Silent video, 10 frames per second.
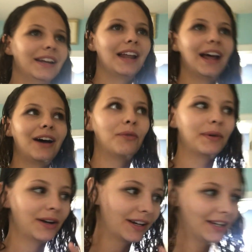and now
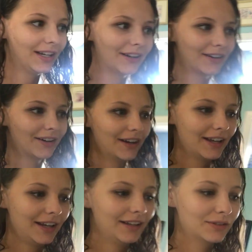we are here.
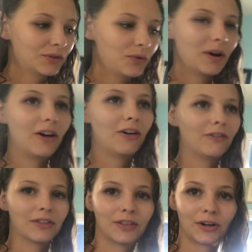It is
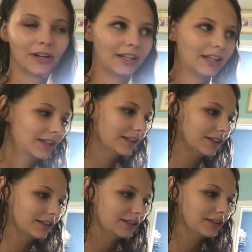12:30
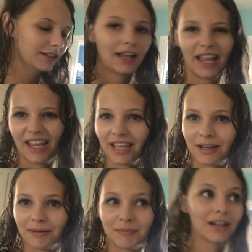
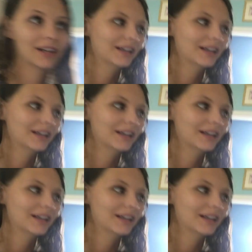a.m.,